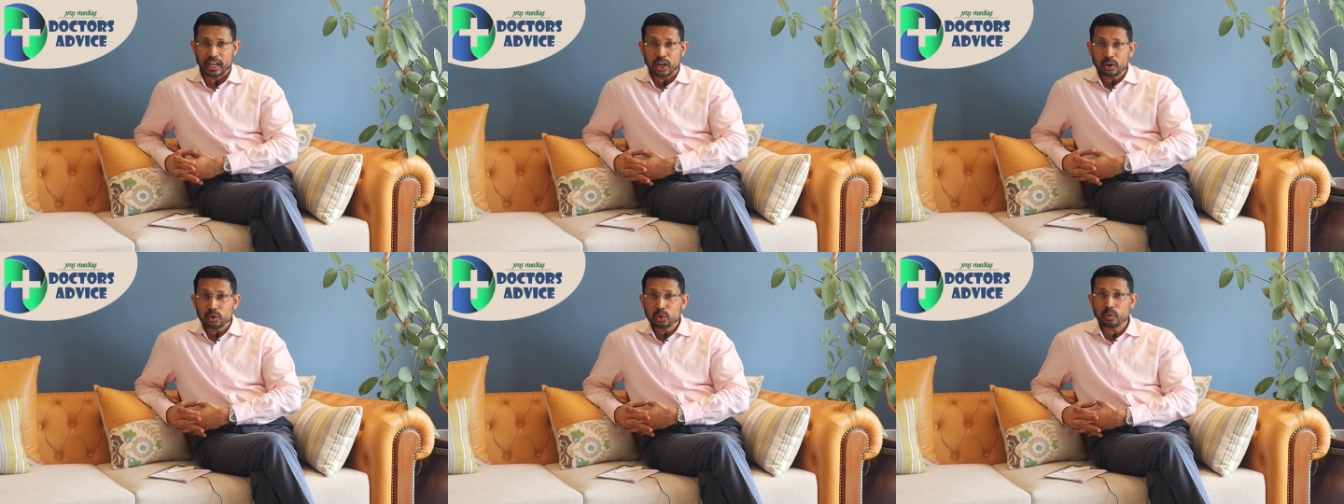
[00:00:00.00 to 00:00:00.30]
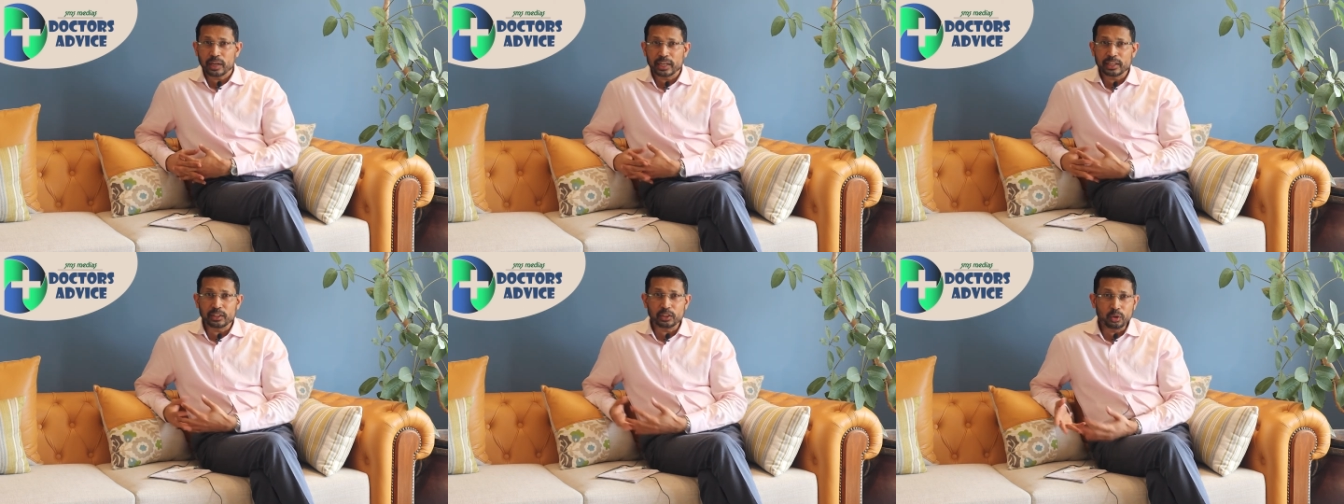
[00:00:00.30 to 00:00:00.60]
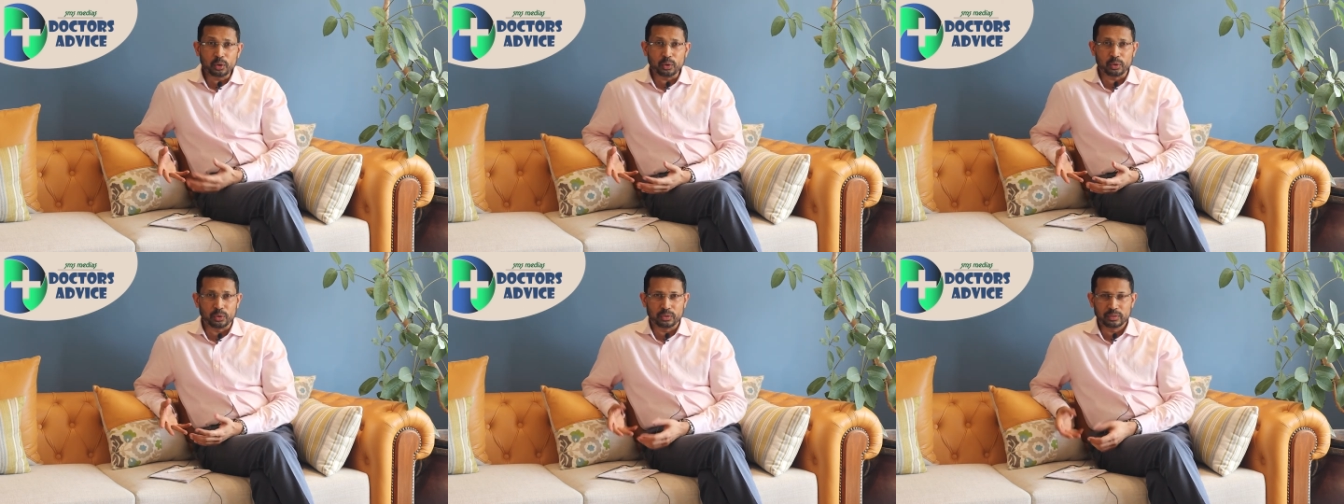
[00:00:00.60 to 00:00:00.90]
How do I
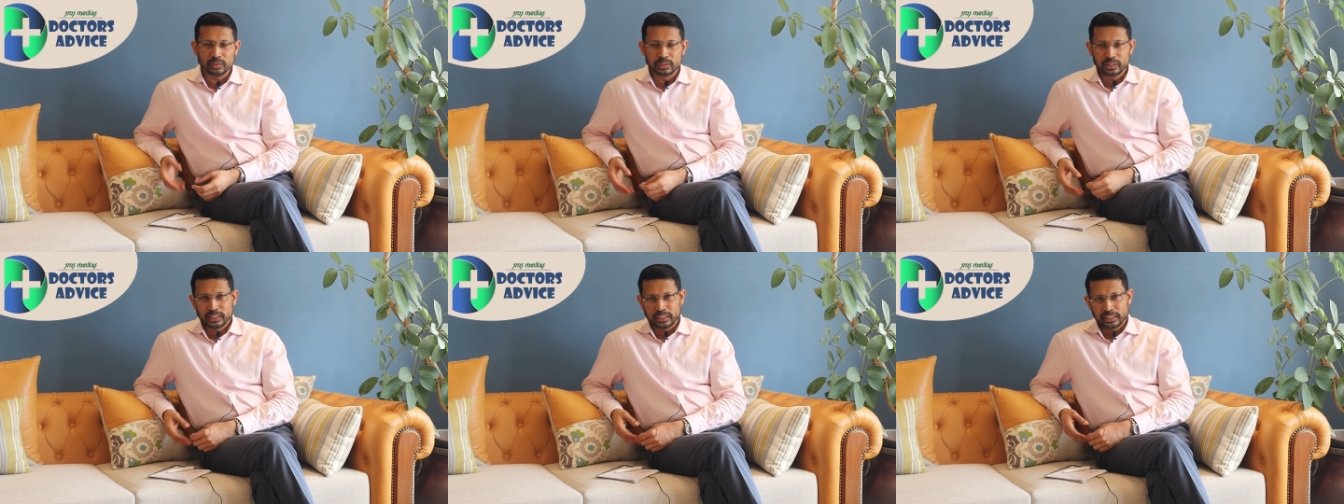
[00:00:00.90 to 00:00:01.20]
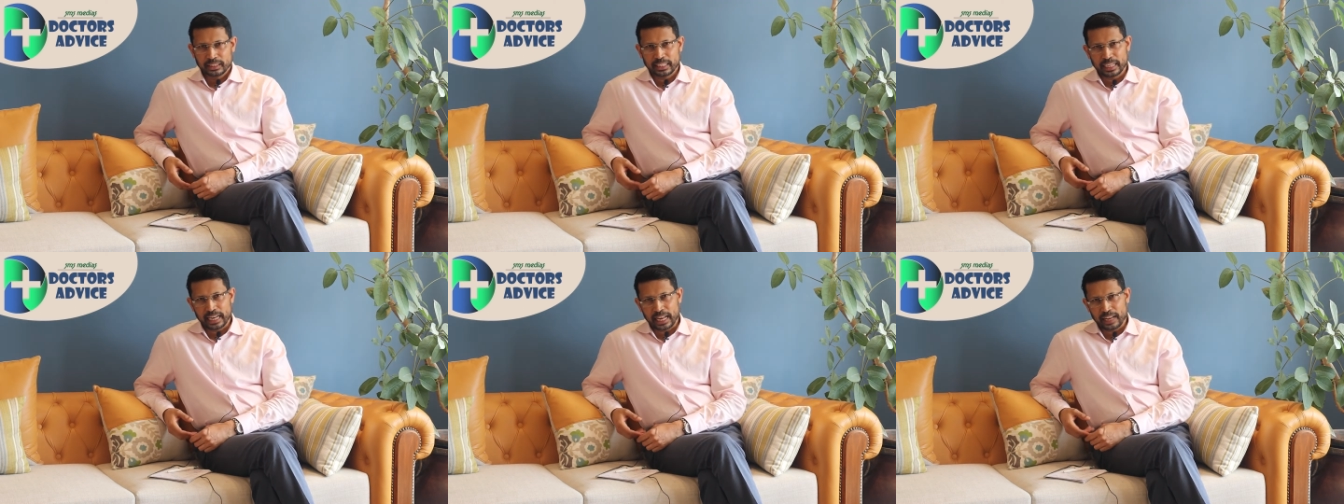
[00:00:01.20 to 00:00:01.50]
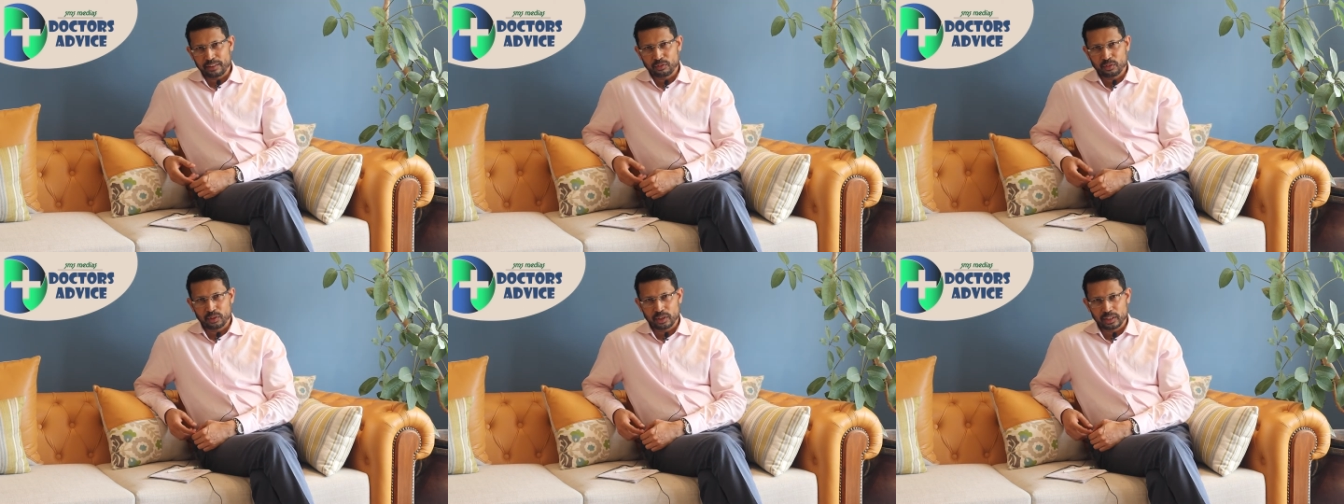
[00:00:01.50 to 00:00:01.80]
know that
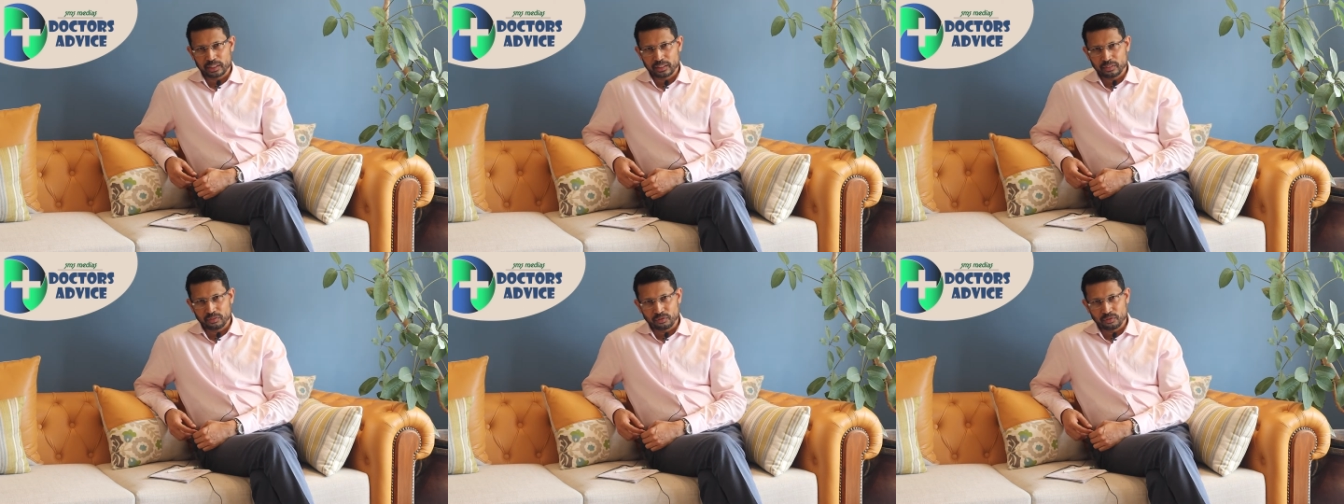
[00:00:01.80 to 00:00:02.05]
I've got